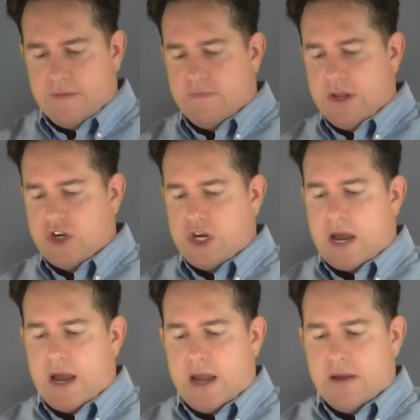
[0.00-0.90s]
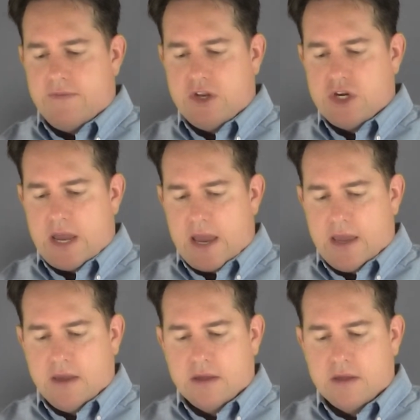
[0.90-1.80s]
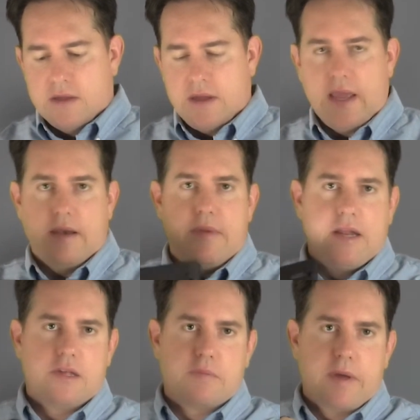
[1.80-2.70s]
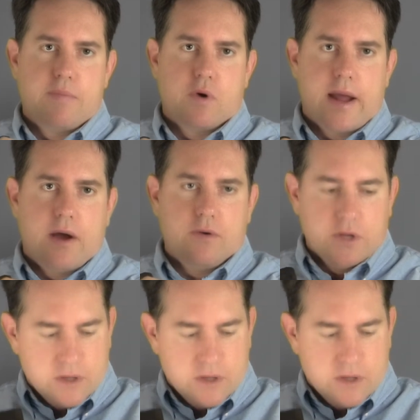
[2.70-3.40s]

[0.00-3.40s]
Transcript: VGA and Mini DisplayPort out.